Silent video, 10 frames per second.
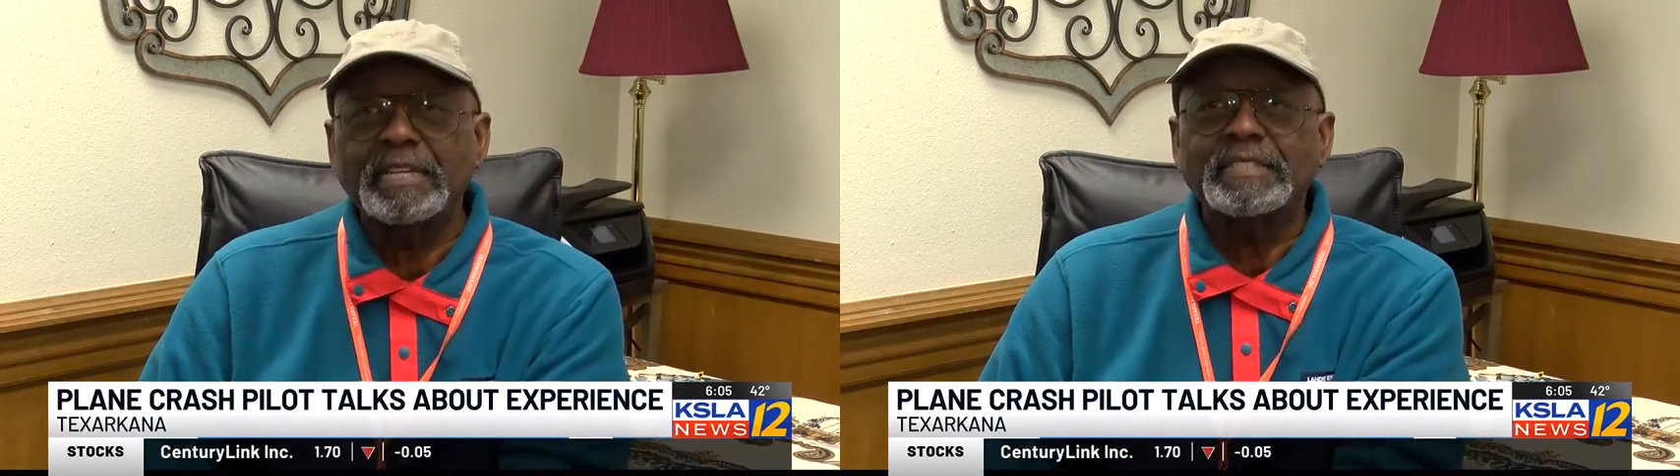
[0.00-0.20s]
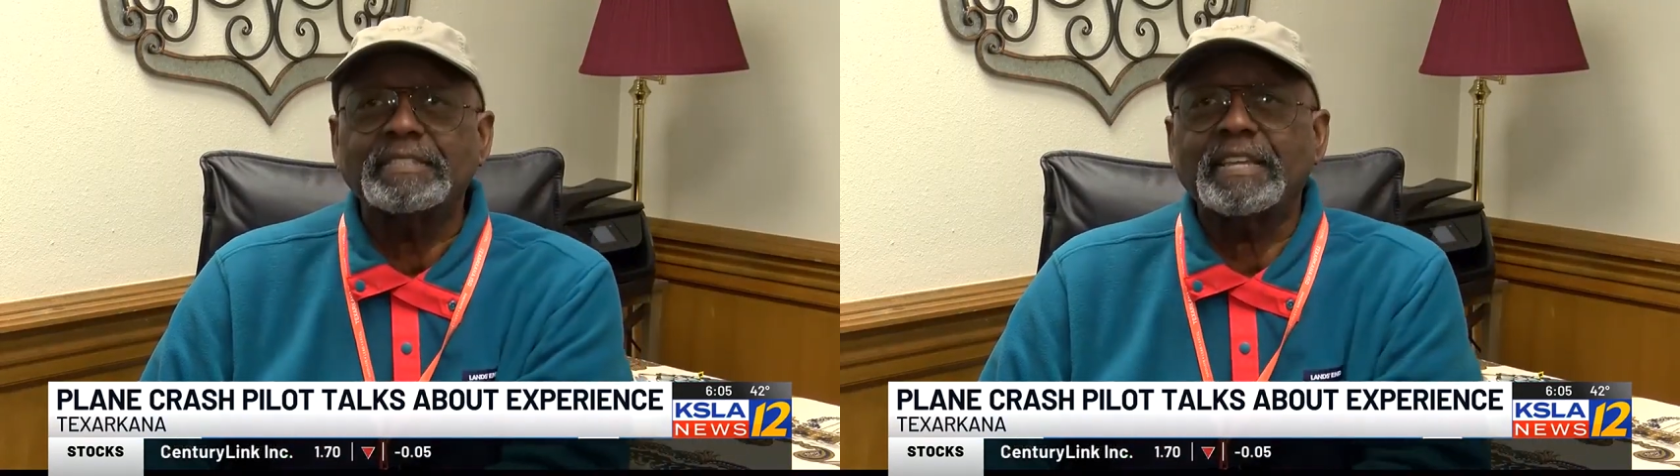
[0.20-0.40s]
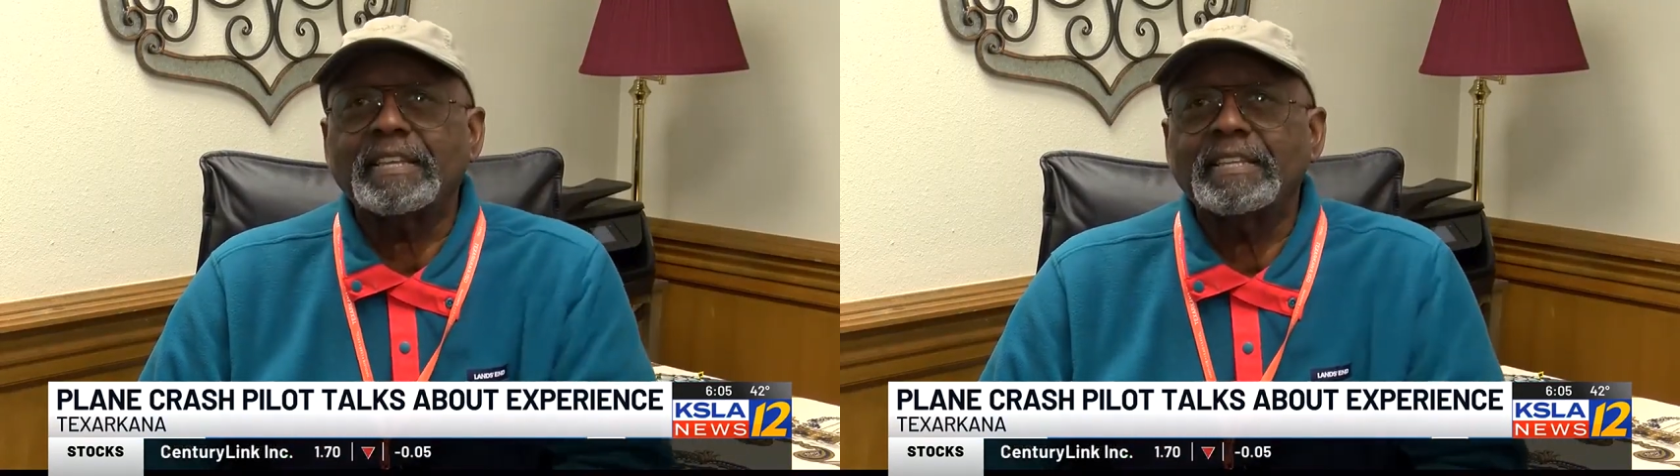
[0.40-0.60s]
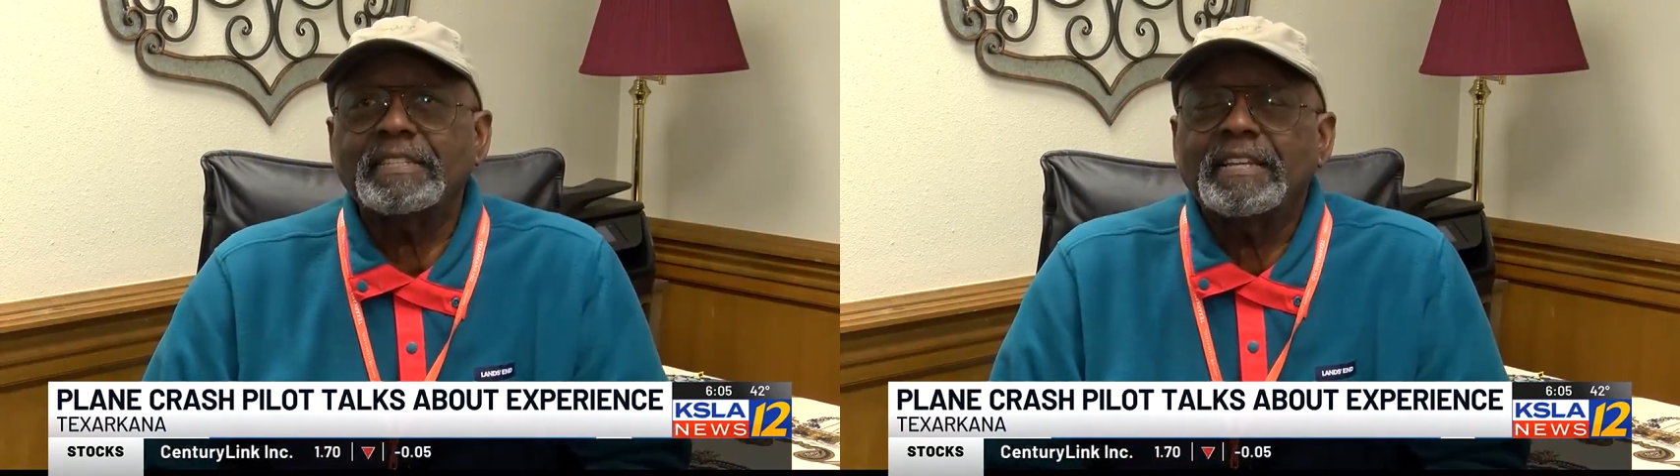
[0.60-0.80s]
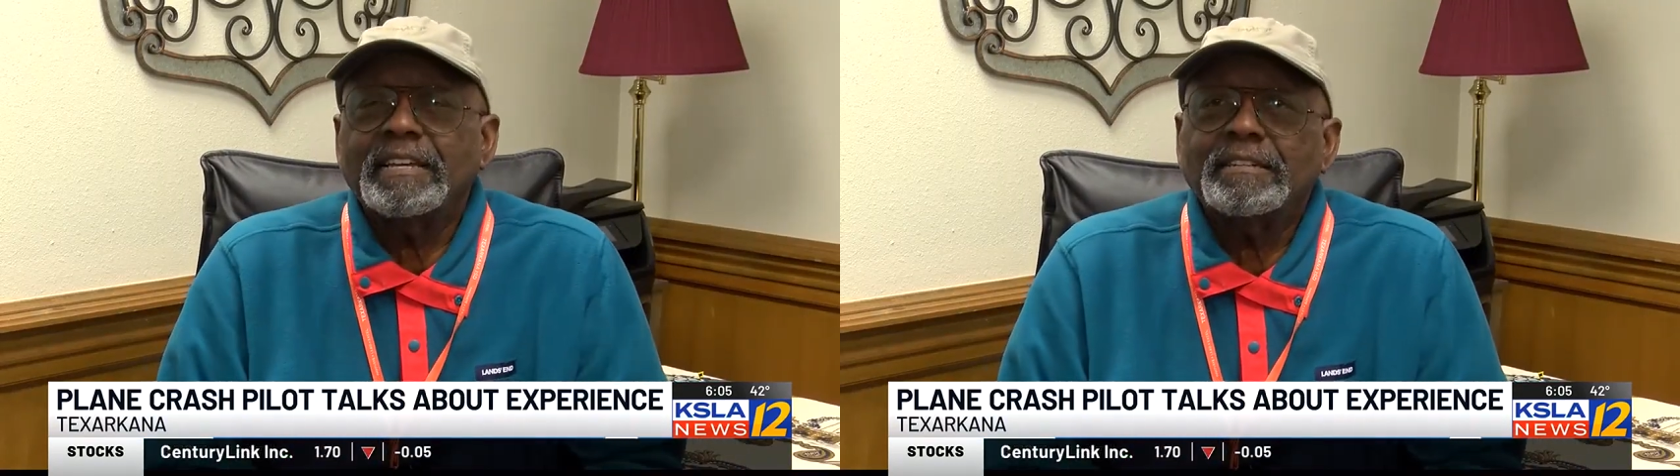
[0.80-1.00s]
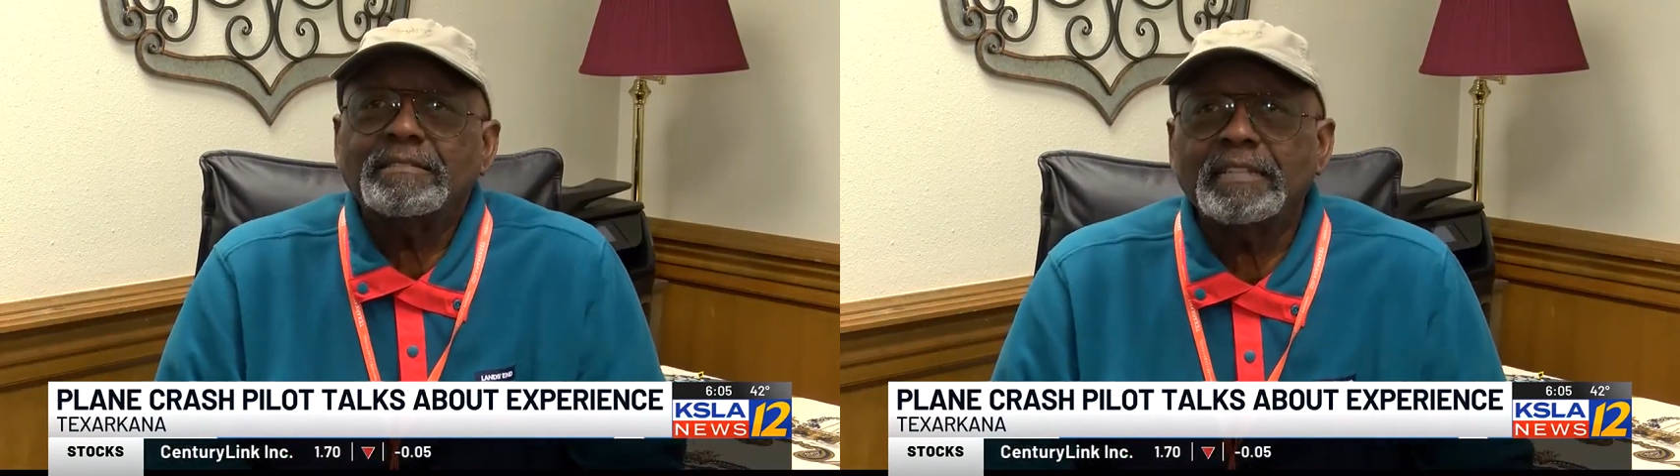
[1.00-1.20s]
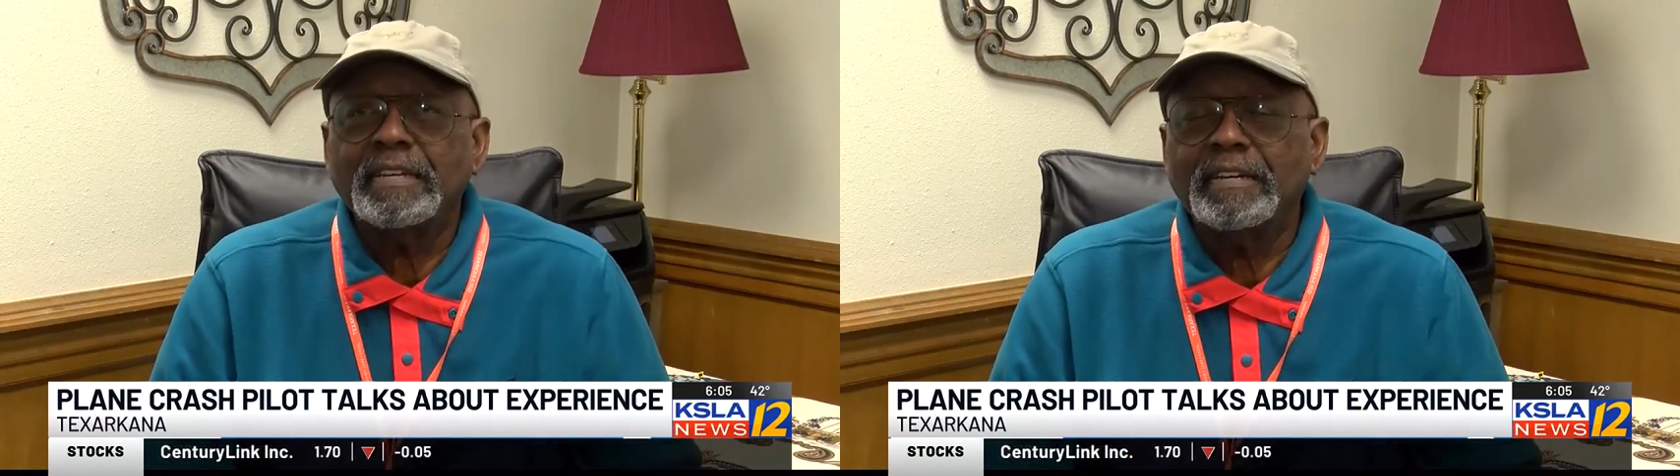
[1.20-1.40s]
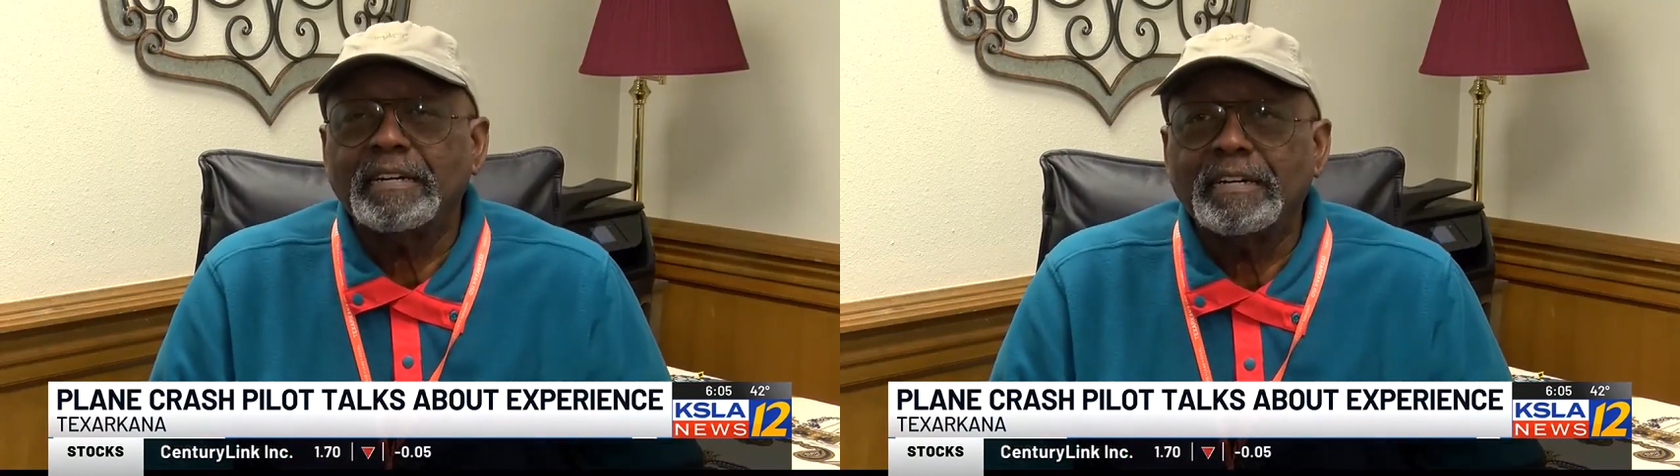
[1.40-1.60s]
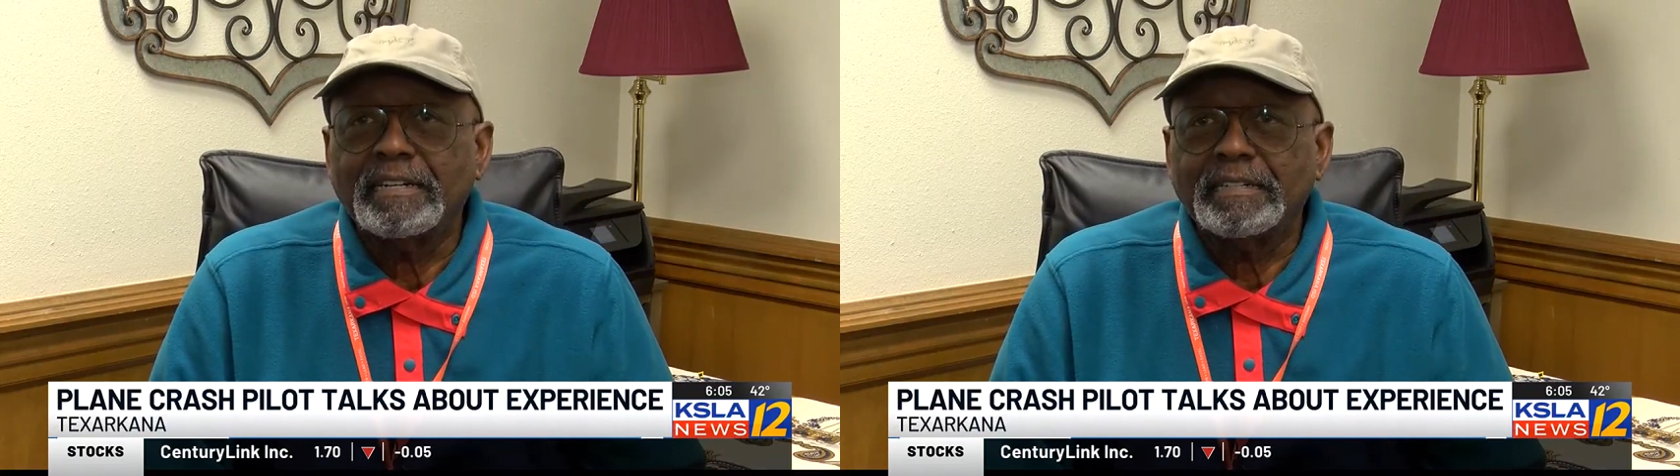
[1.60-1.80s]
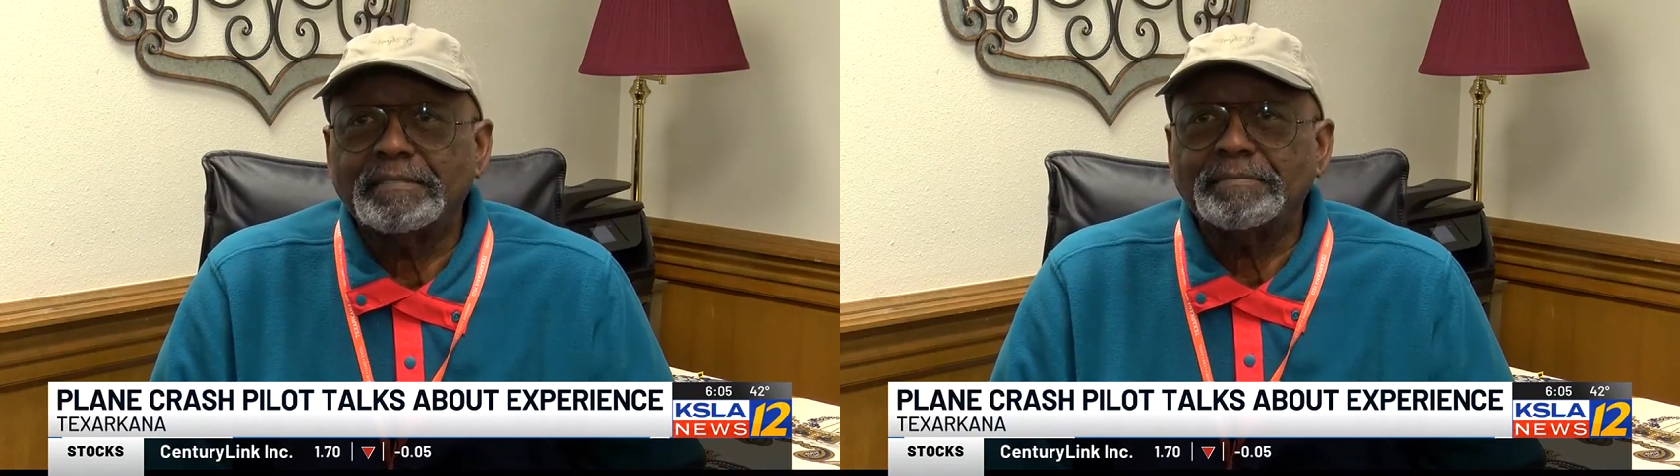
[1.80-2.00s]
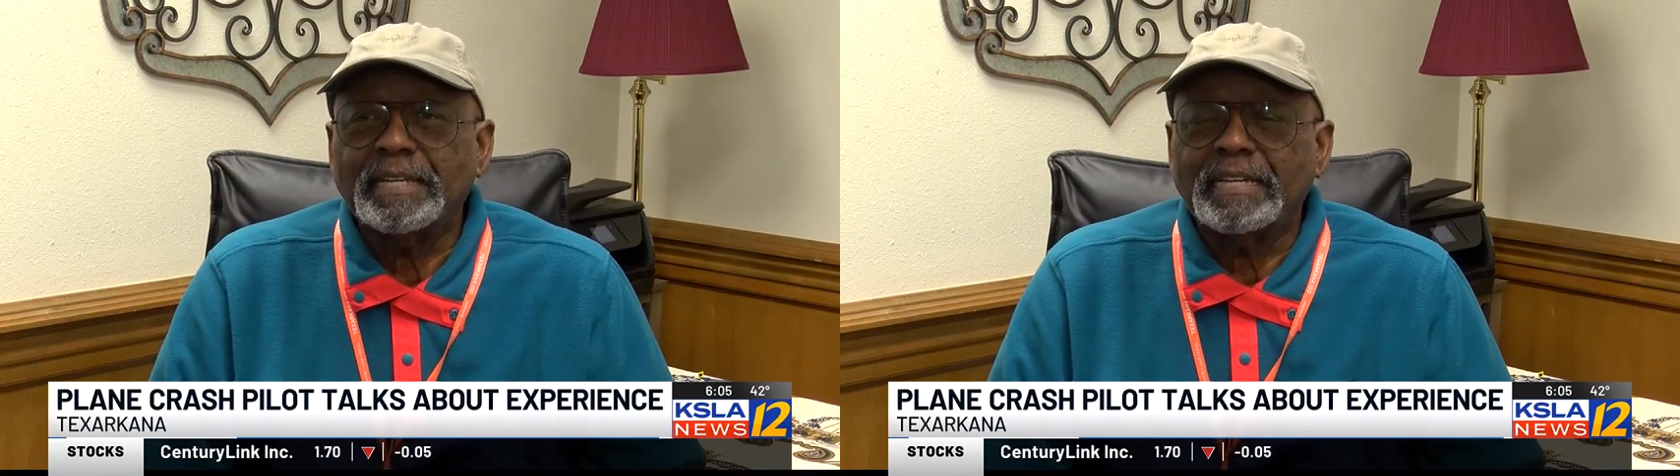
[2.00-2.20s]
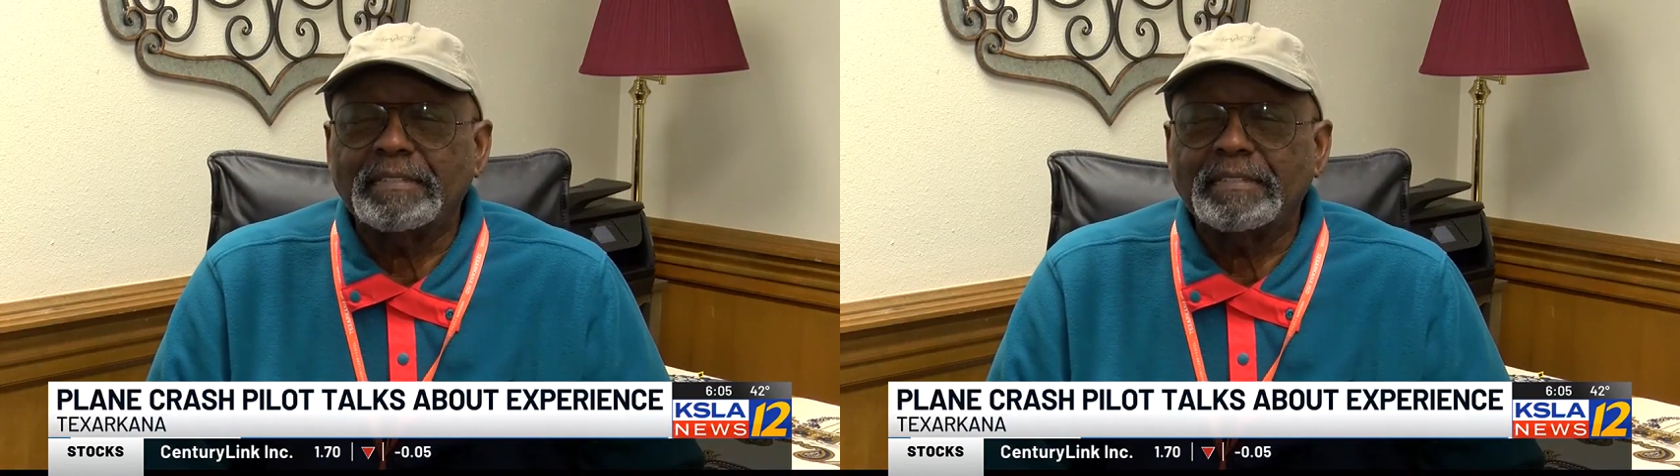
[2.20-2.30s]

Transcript: settling down um,